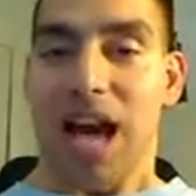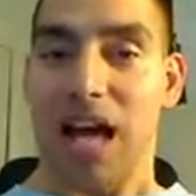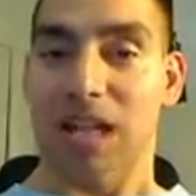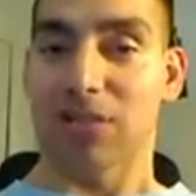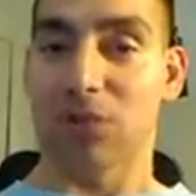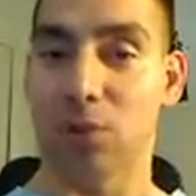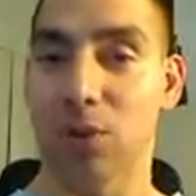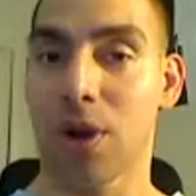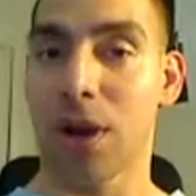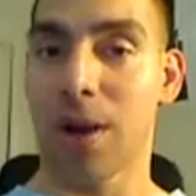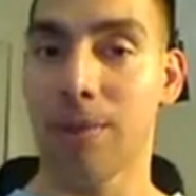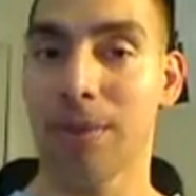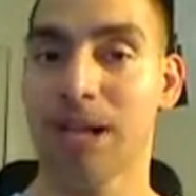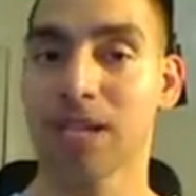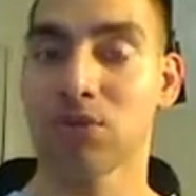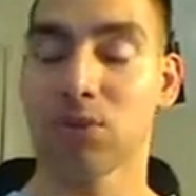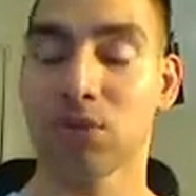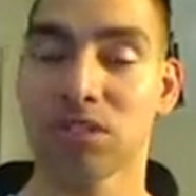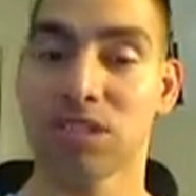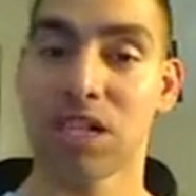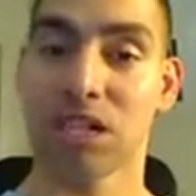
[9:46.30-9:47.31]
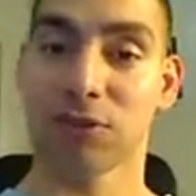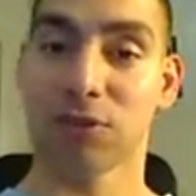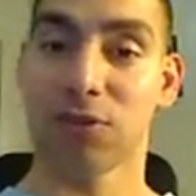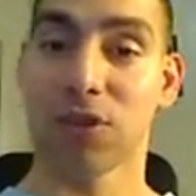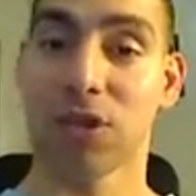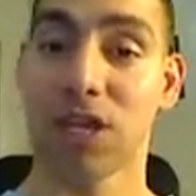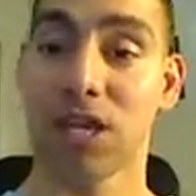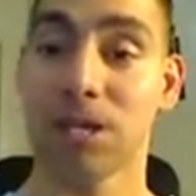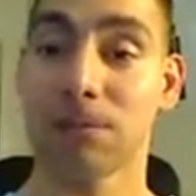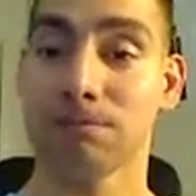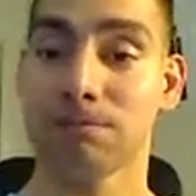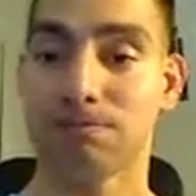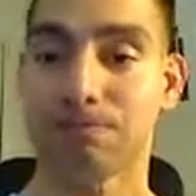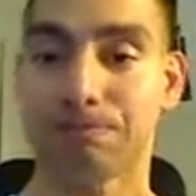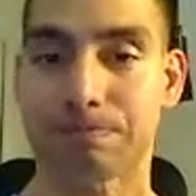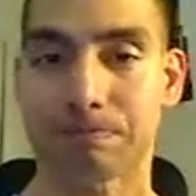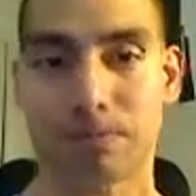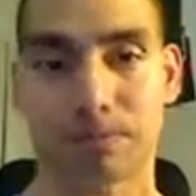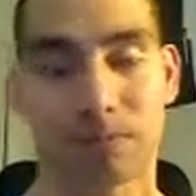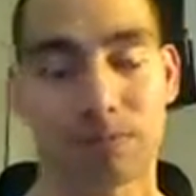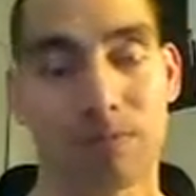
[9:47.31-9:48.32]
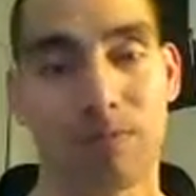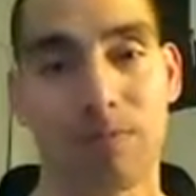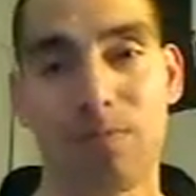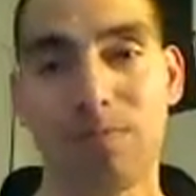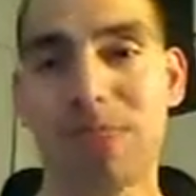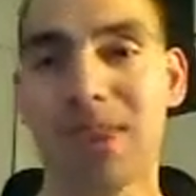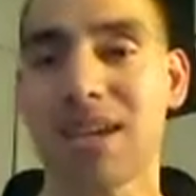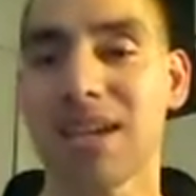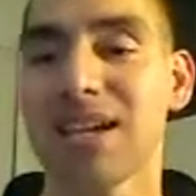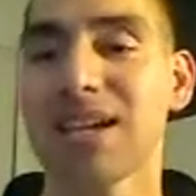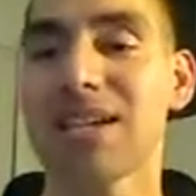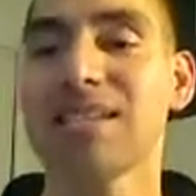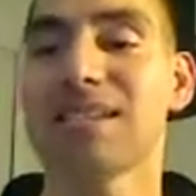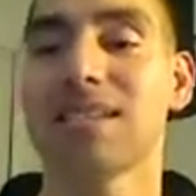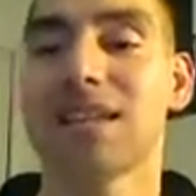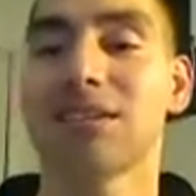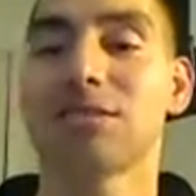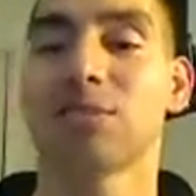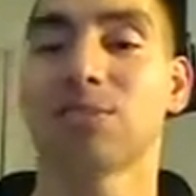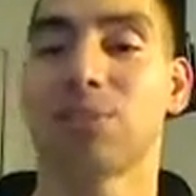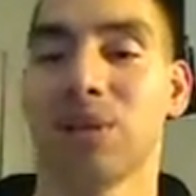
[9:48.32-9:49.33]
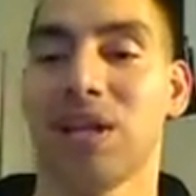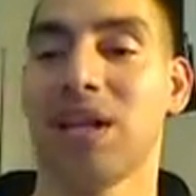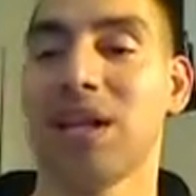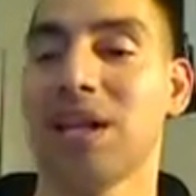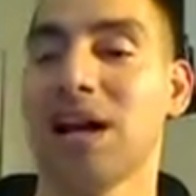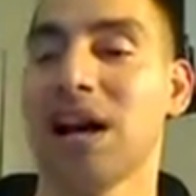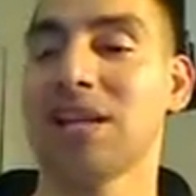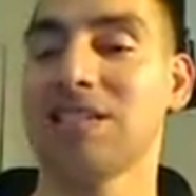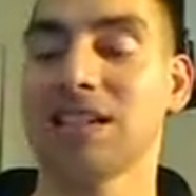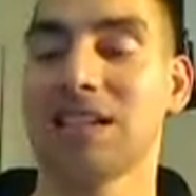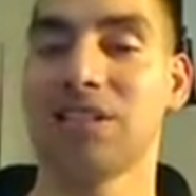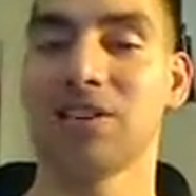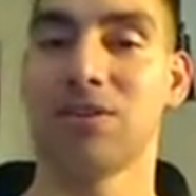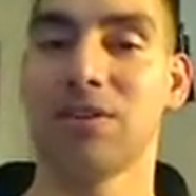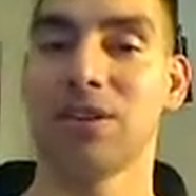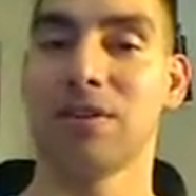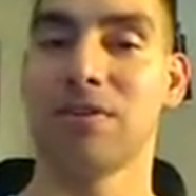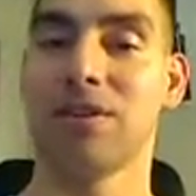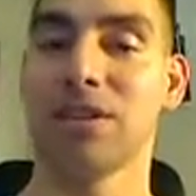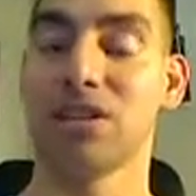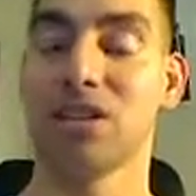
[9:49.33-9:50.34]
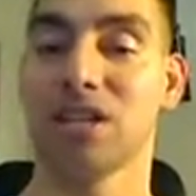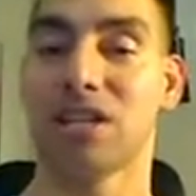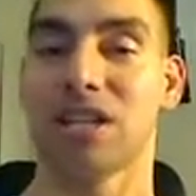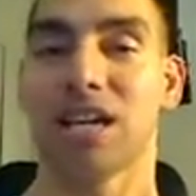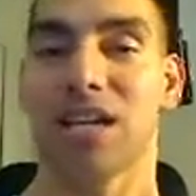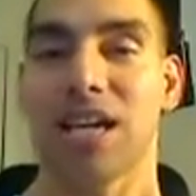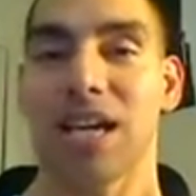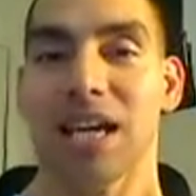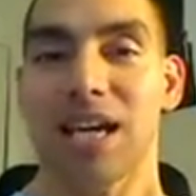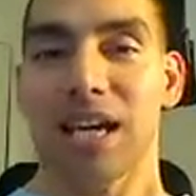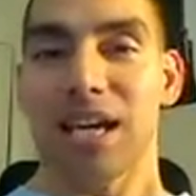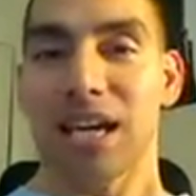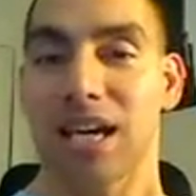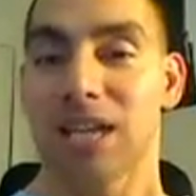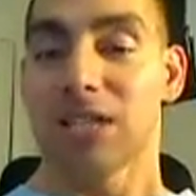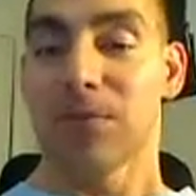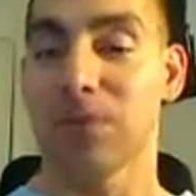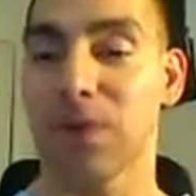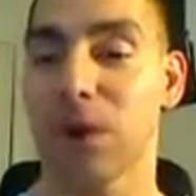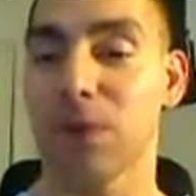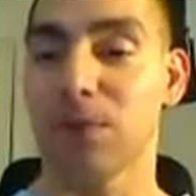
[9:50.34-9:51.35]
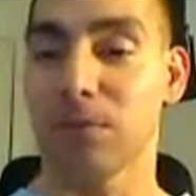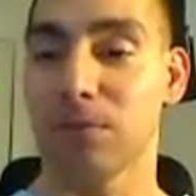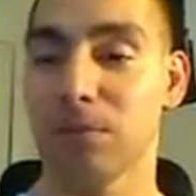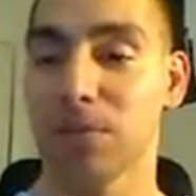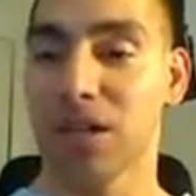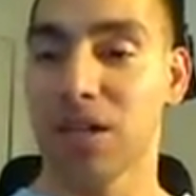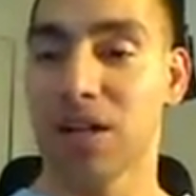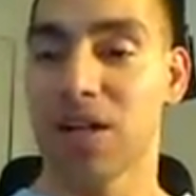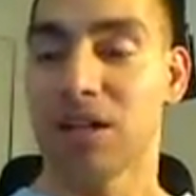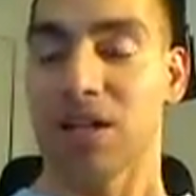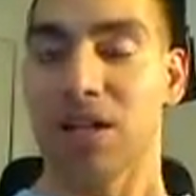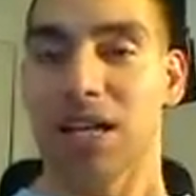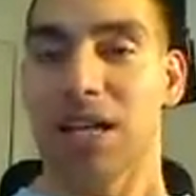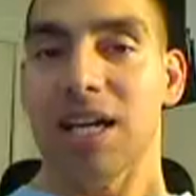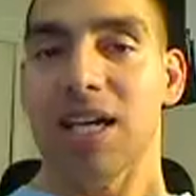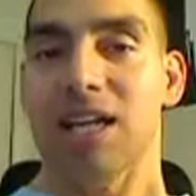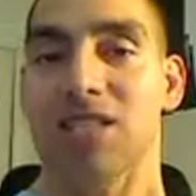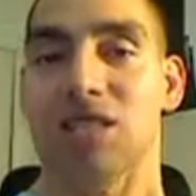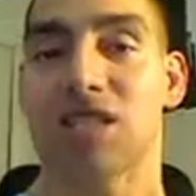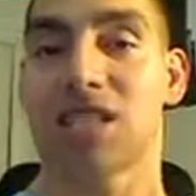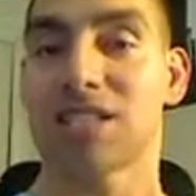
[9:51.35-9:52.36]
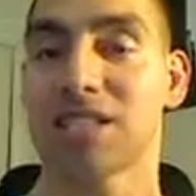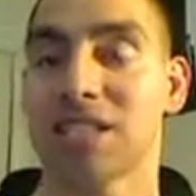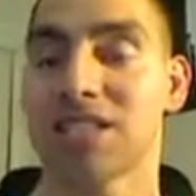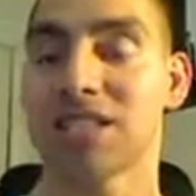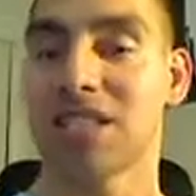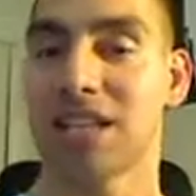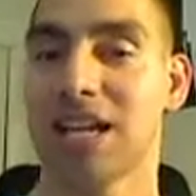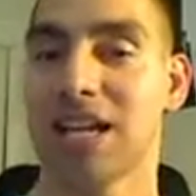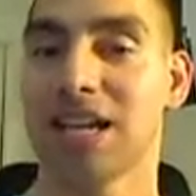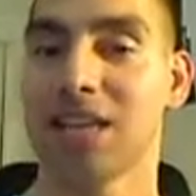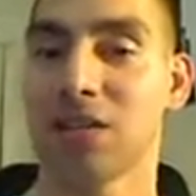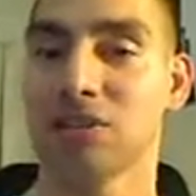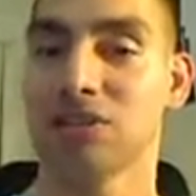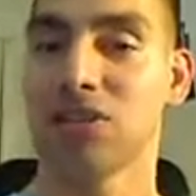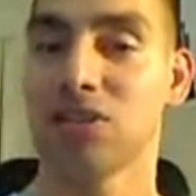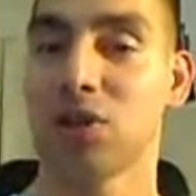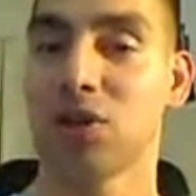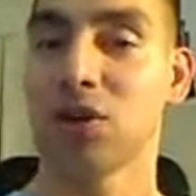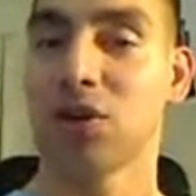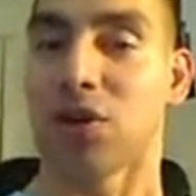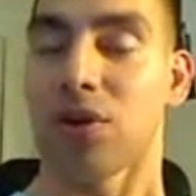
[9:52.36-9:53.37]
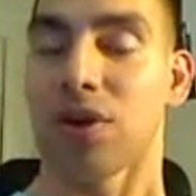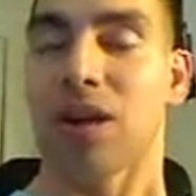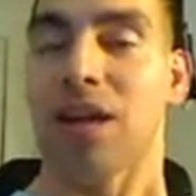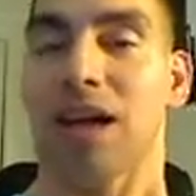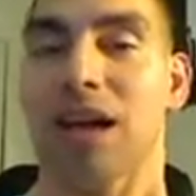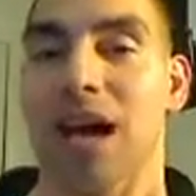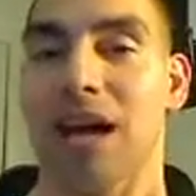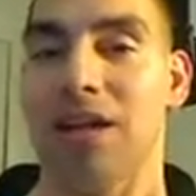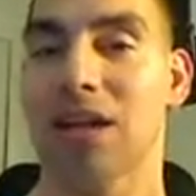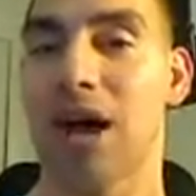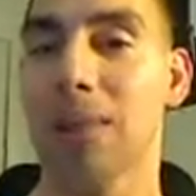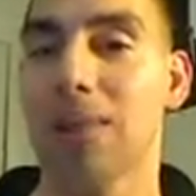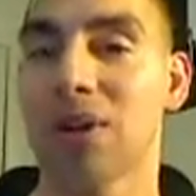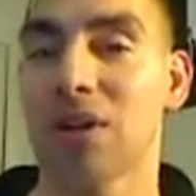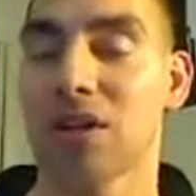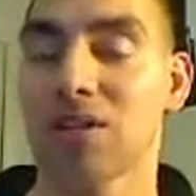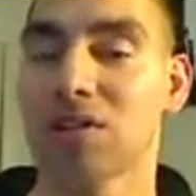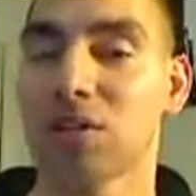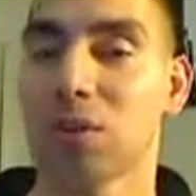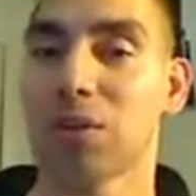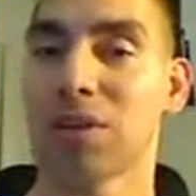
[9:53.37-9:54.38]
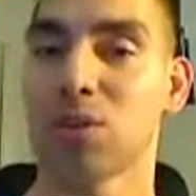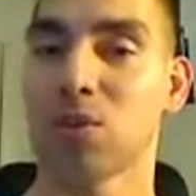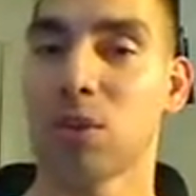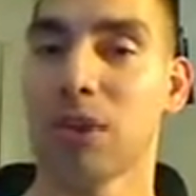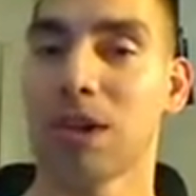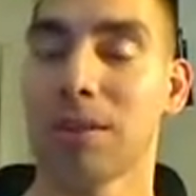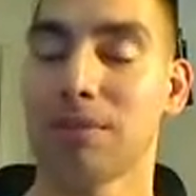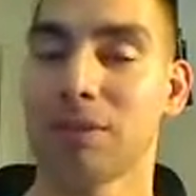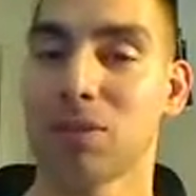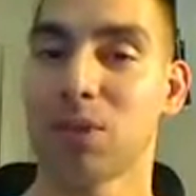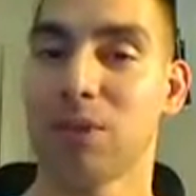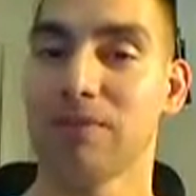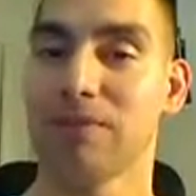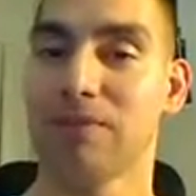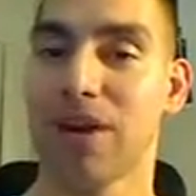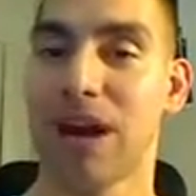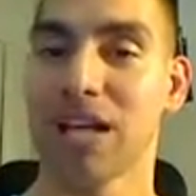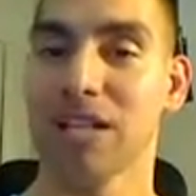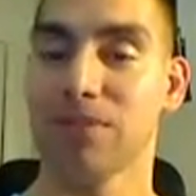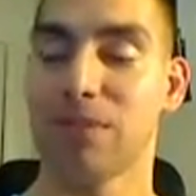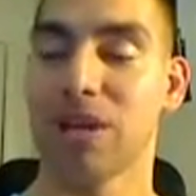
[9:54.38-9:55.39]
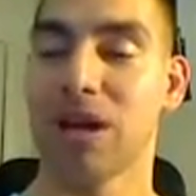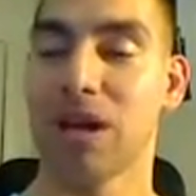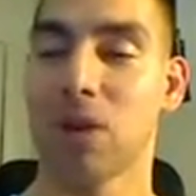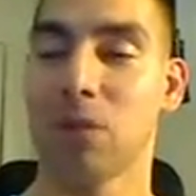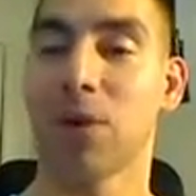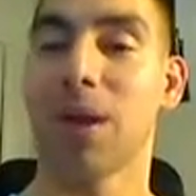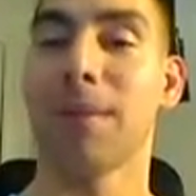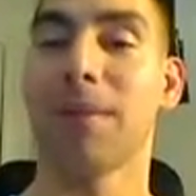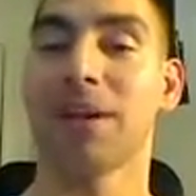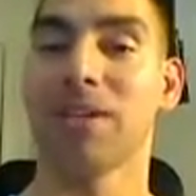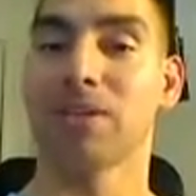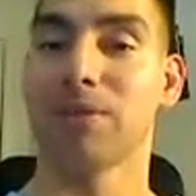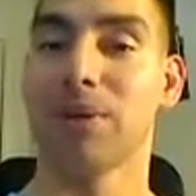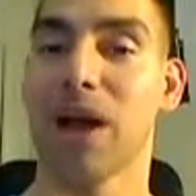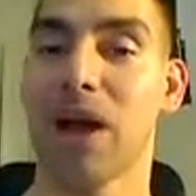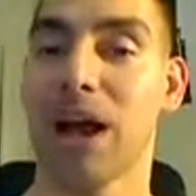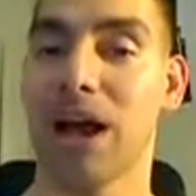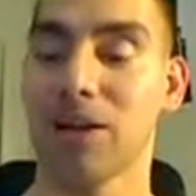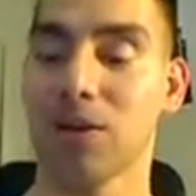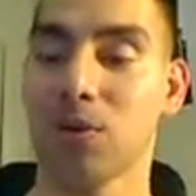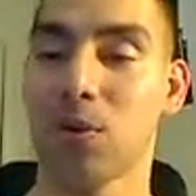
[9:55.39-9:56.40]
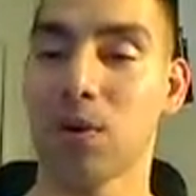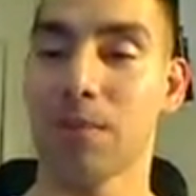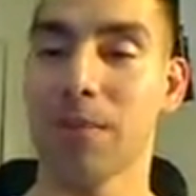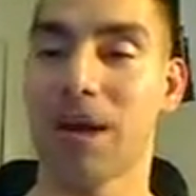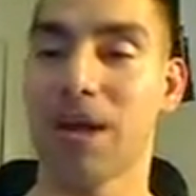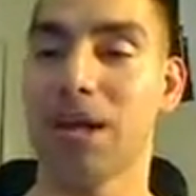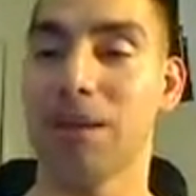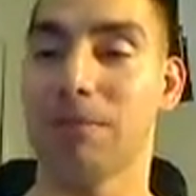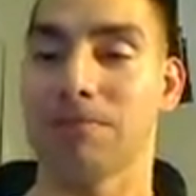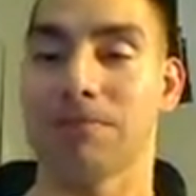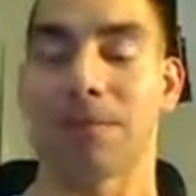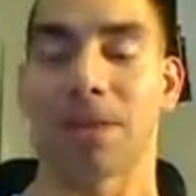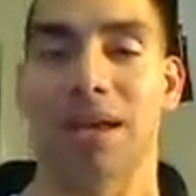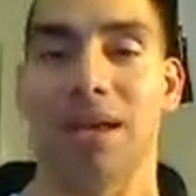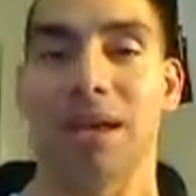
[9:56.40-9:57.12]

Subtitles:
As for Rampage, what's next for him? There's plenty of guys out there in the division. He's far from done. just needs to get in there sooner and not put on so much weight in between fights. But Rampage will be alright. Don't worry about him.